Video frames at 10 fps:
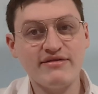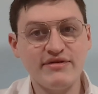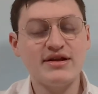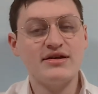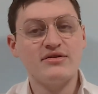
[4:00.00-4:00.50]
that
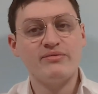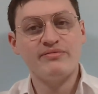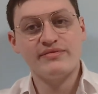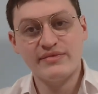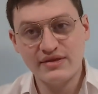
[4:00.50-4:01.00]
video.
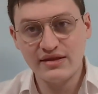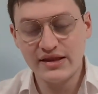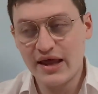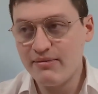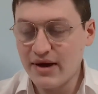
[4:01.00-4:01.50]

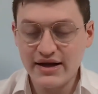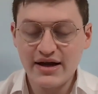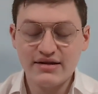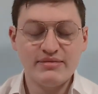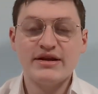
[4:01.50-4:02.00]
They might
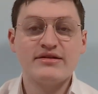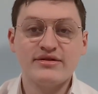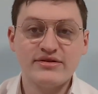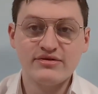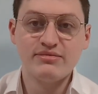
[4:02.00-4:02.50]
not admit it
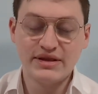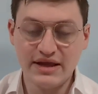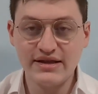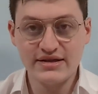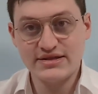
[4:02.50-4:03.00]
to you, but
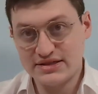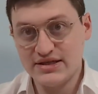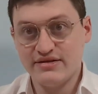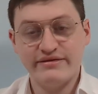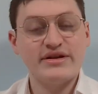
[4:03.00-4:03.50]
they did
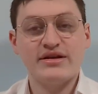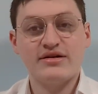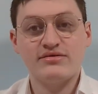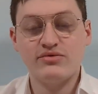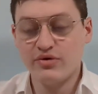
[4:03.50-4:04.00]
see the video,
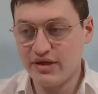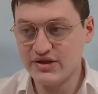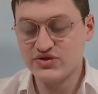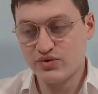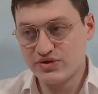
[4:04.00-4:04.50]
or
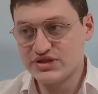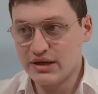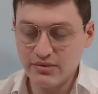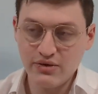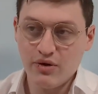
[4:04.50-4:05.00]
they saw
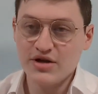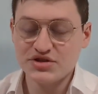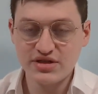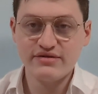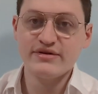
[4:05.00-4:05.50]
someone
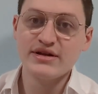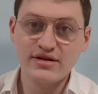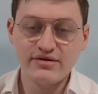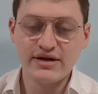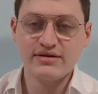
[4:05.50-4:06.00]
watching the
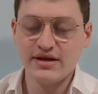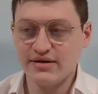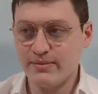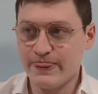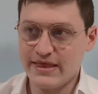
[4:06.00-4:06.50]
video, right?
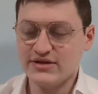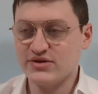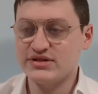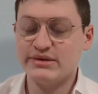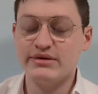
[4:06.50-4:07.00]
They
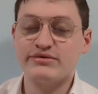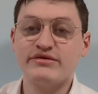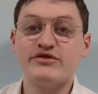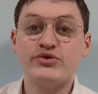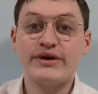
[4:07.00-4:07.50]
saw someone
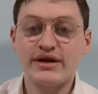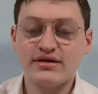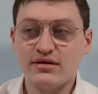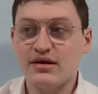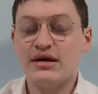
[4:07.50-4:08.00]
reviewing it.